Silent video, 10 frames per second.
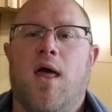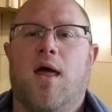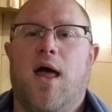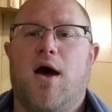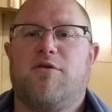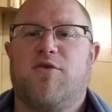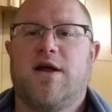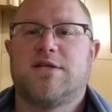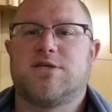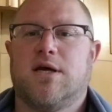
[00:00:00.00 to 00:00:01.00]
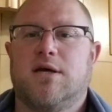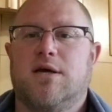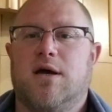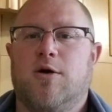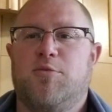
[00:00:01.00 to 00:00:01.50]
Howdy, friends.
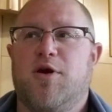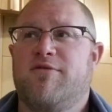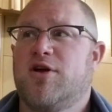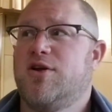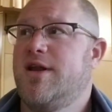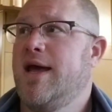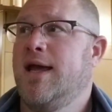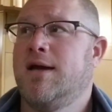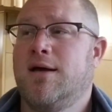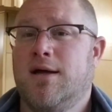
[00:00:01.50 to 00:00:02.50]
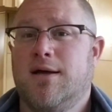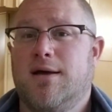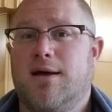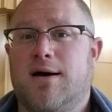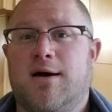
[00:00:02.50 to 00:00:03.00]
I hope you're having a good day.
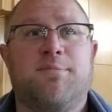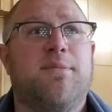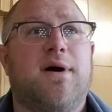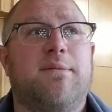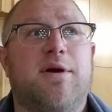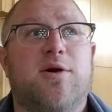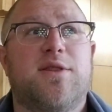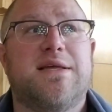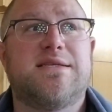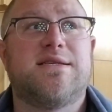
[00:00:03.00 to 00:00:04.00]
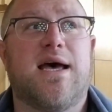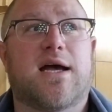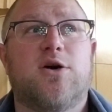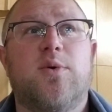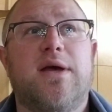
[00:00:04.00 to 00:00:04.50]
I'm here in this
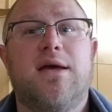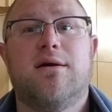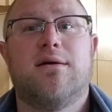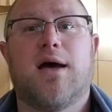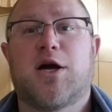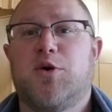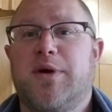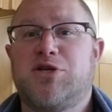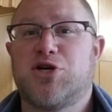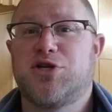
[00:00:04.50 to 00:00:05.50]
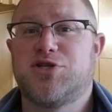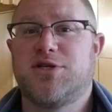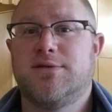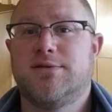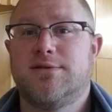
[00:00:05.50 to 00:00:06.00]
echoey church.
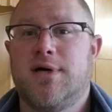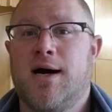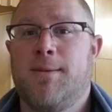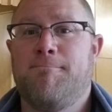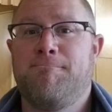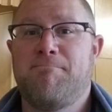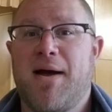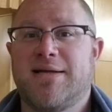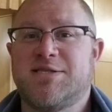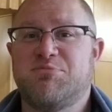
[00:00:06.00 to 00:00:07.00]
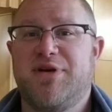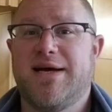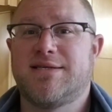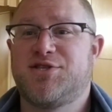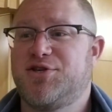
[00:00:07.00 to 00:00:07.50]
I had some
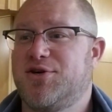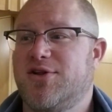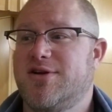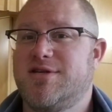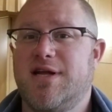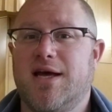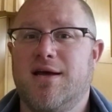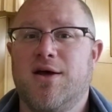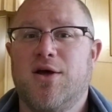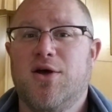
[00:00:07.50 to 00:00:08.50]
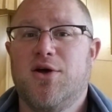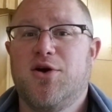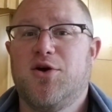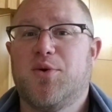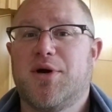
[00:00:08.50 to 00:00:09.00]
guests earlier today
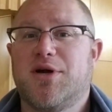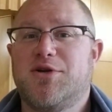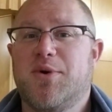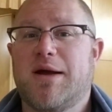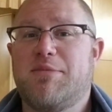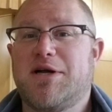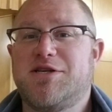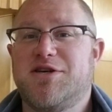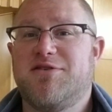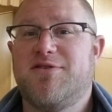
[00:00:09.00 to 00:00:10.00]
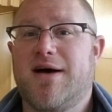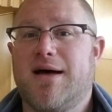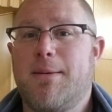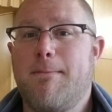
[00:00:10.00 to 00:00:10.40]
who were doing a bunch of,